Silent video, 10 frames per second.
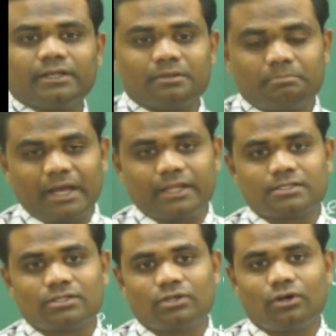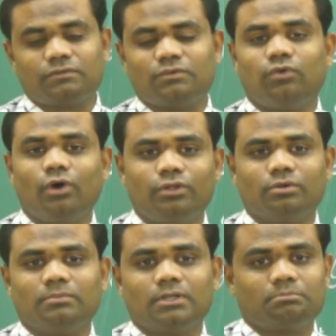remind of the
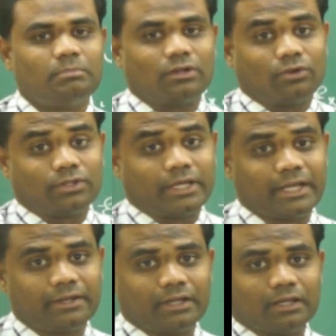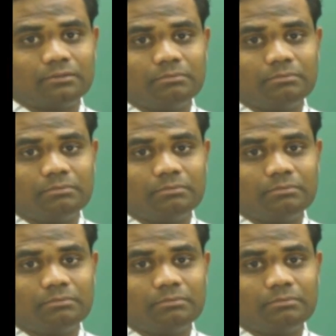volume but not the area,